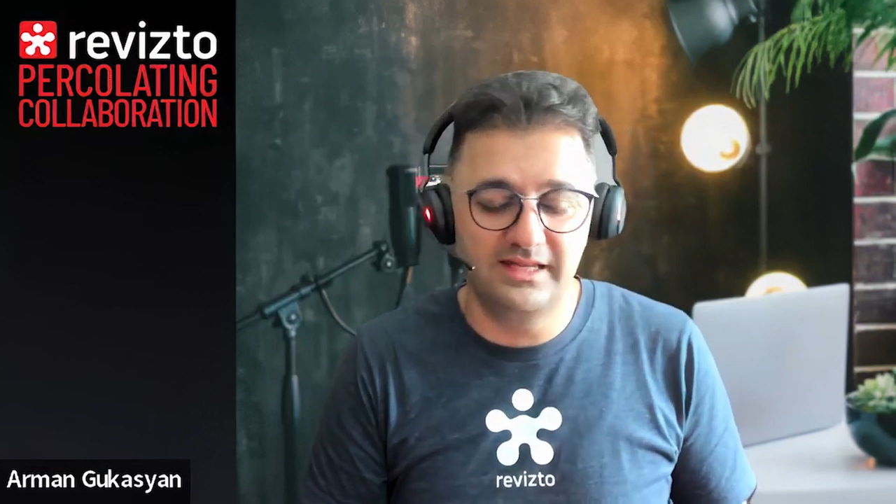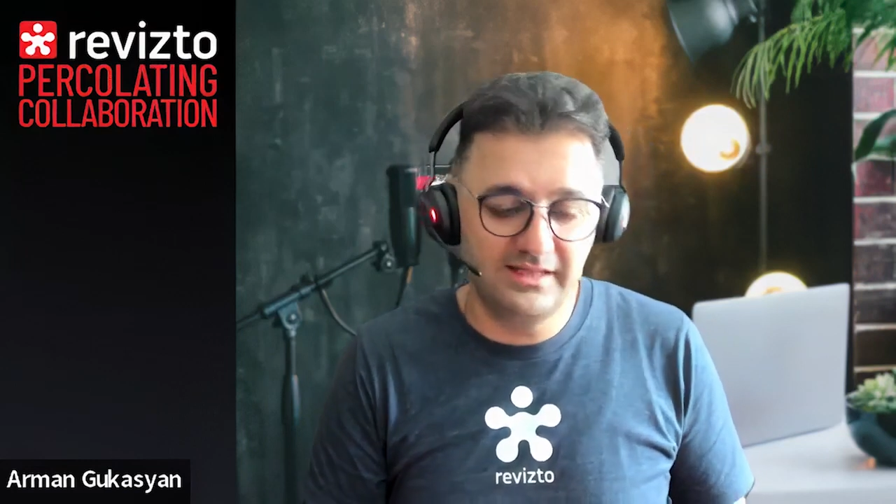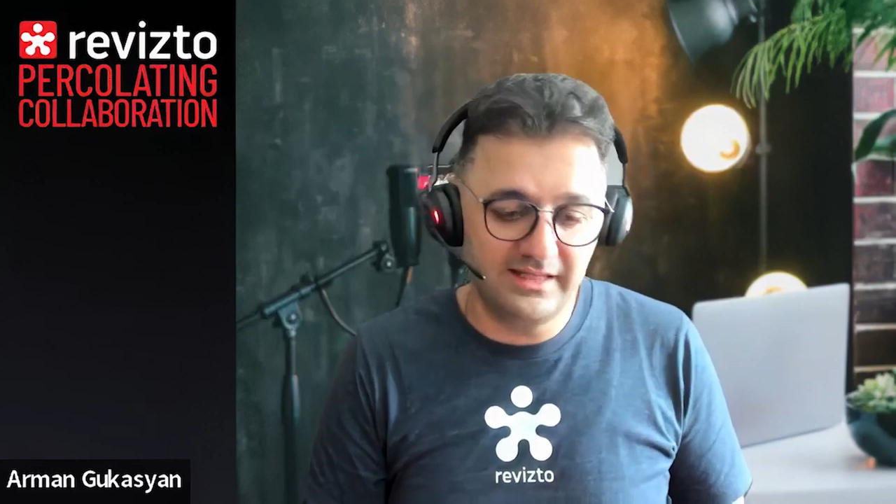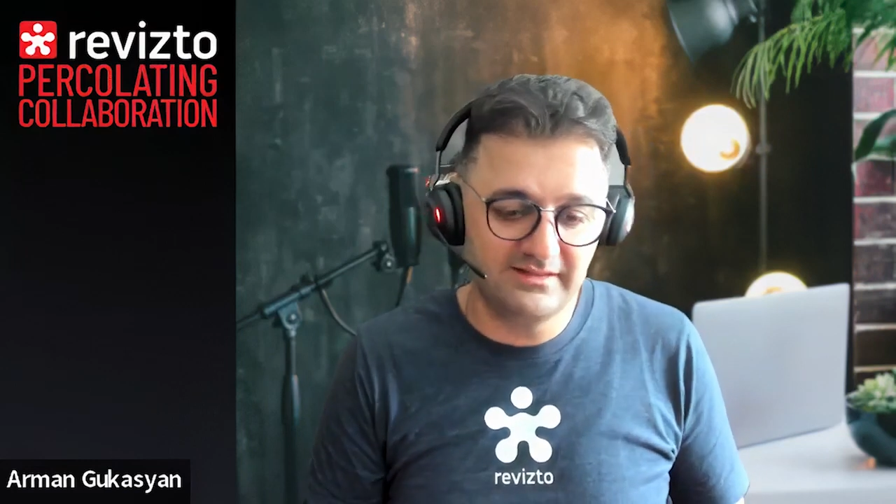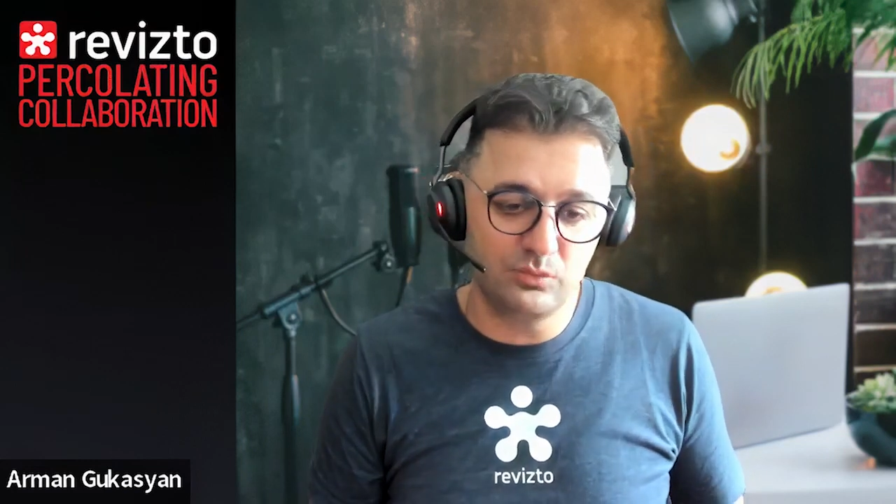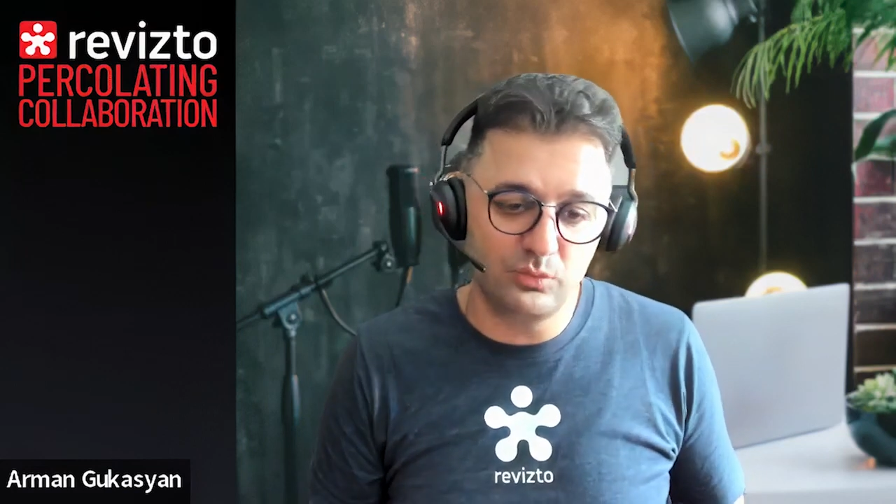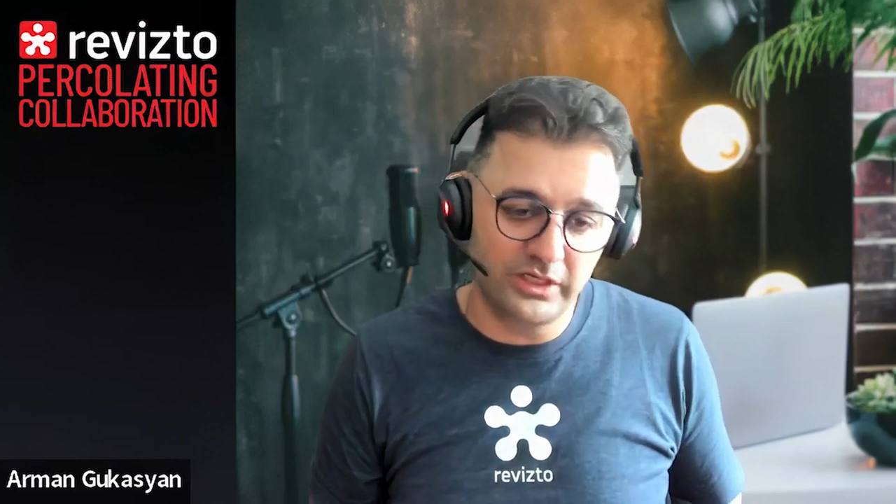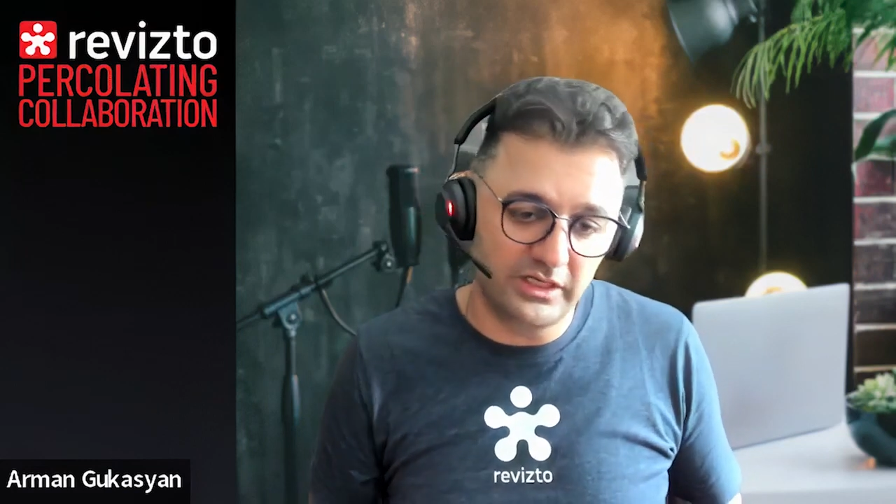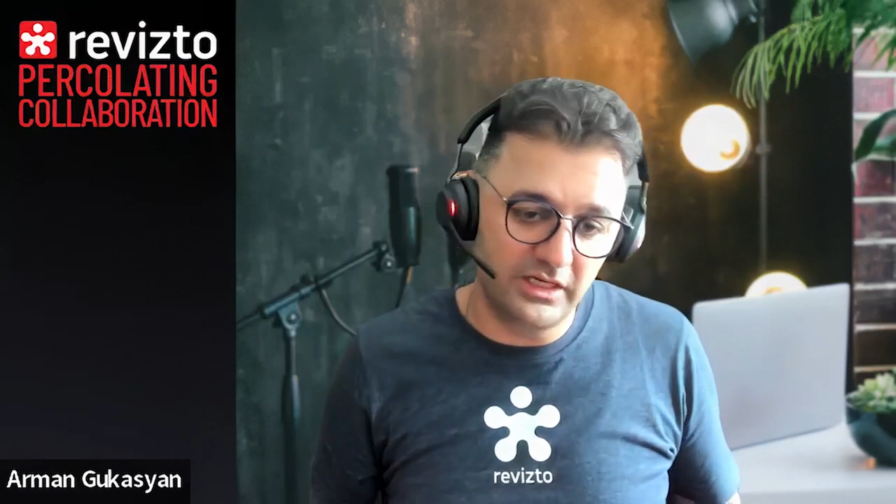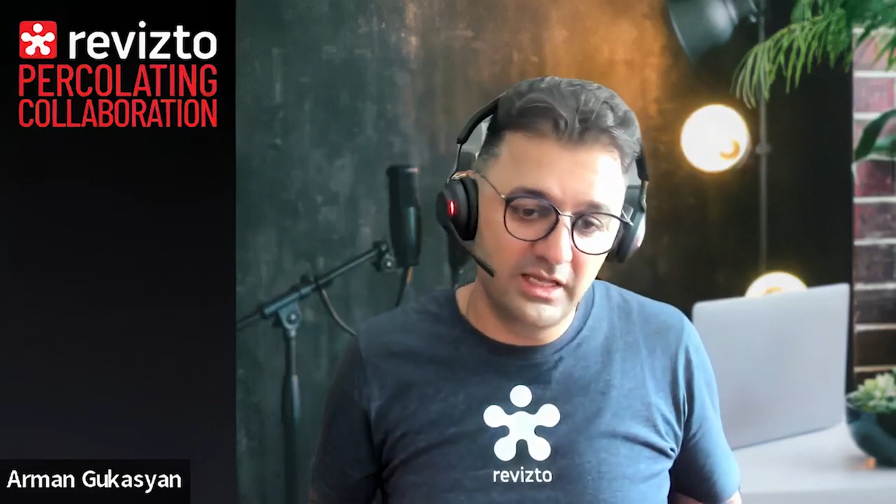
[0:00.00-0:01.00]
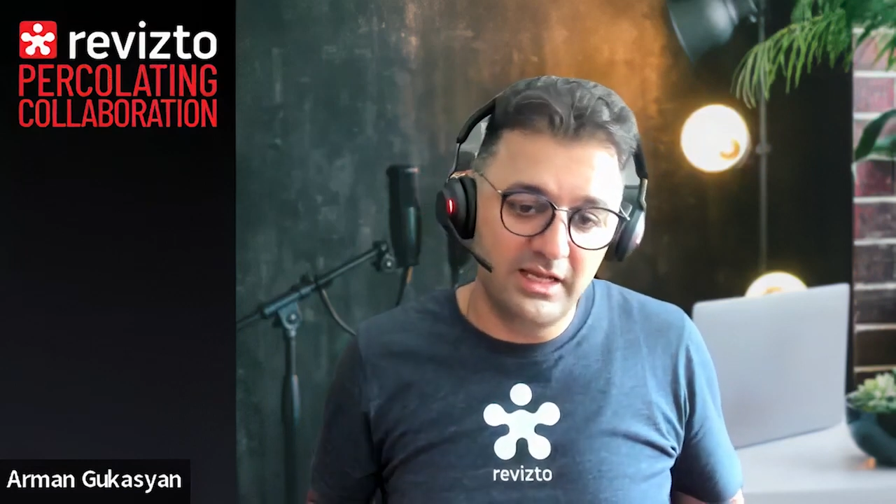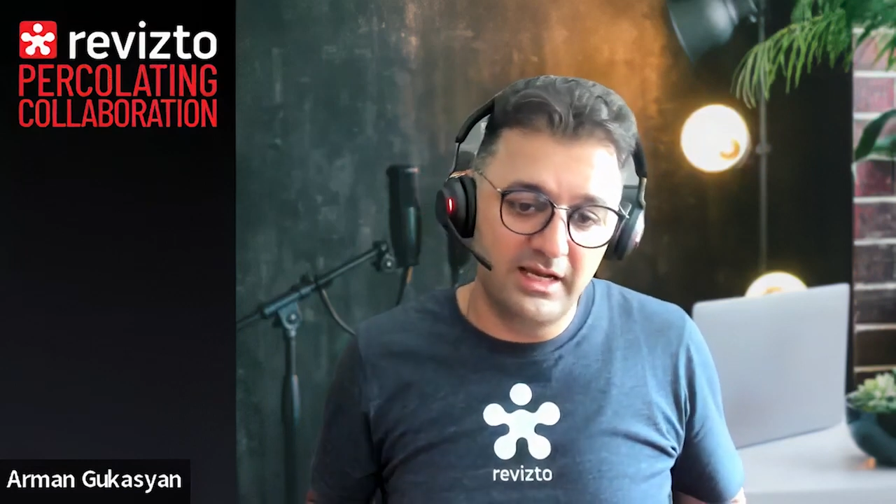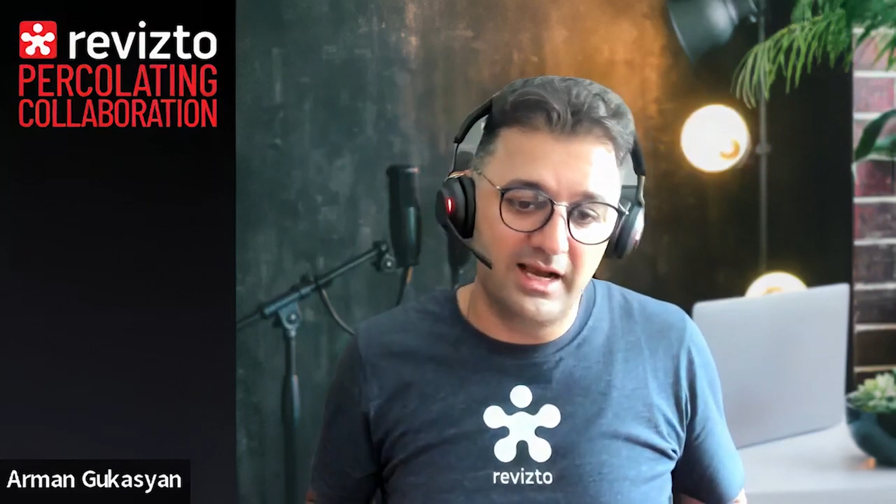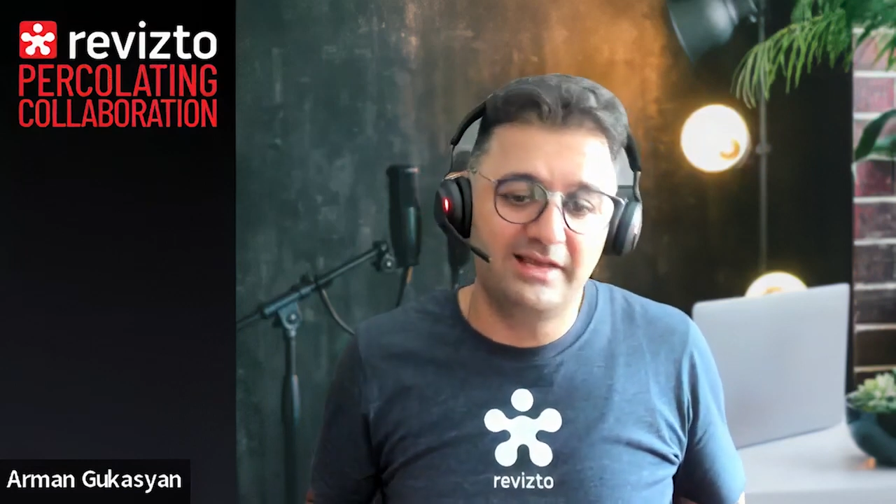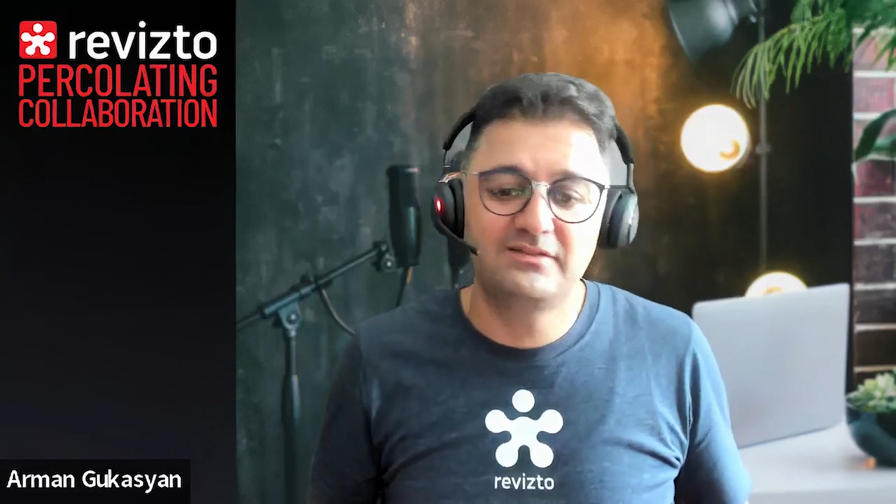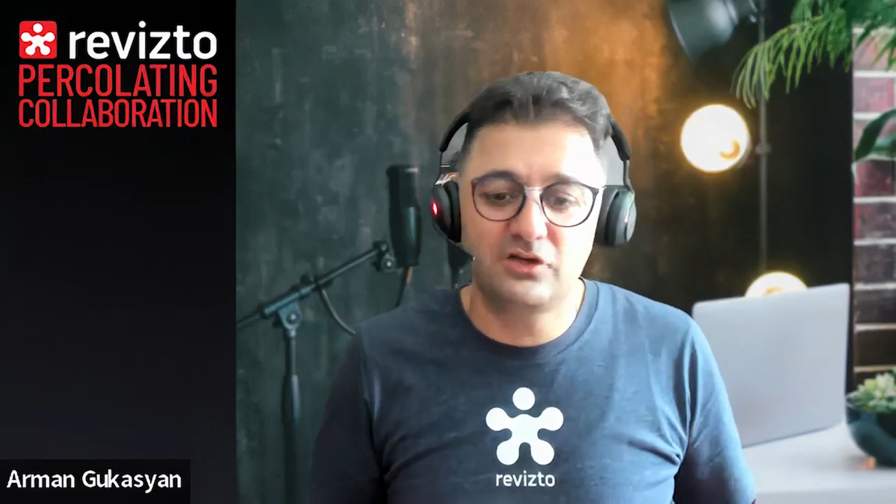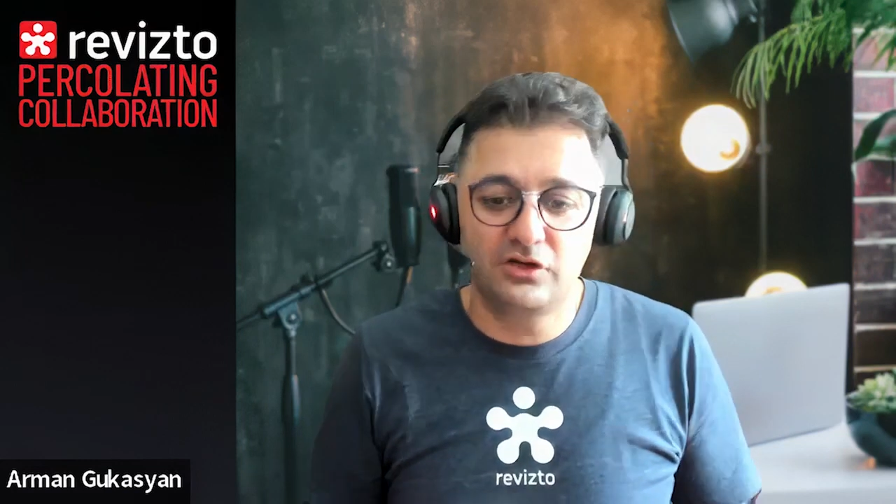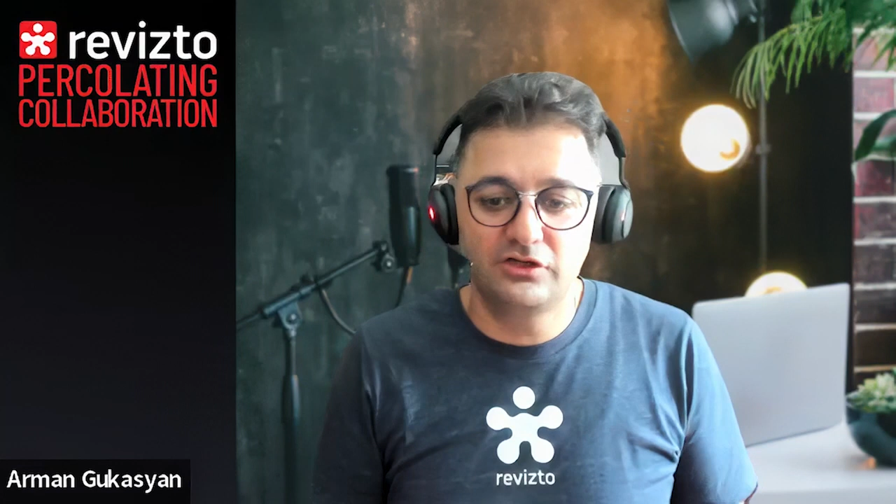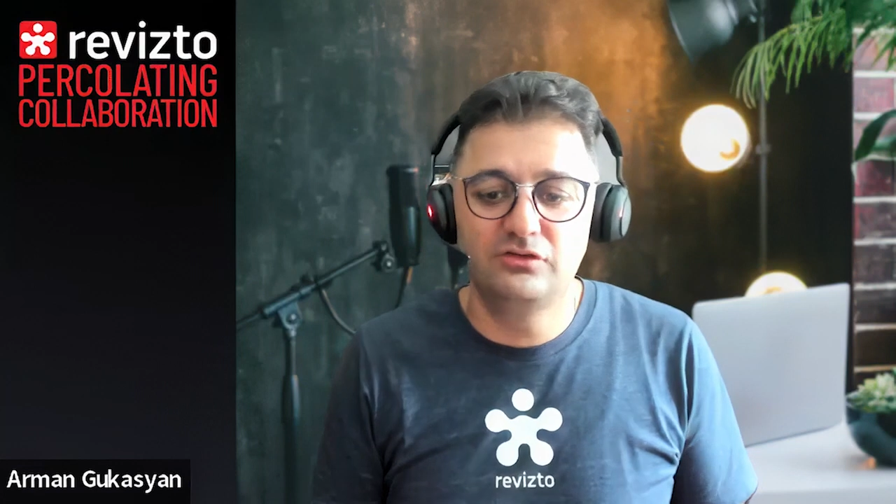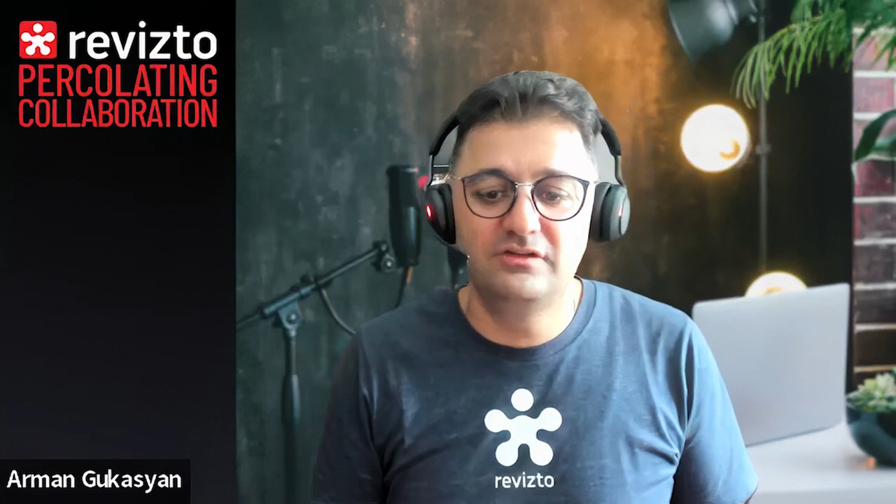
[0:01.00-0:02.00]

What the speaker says: And that's where I started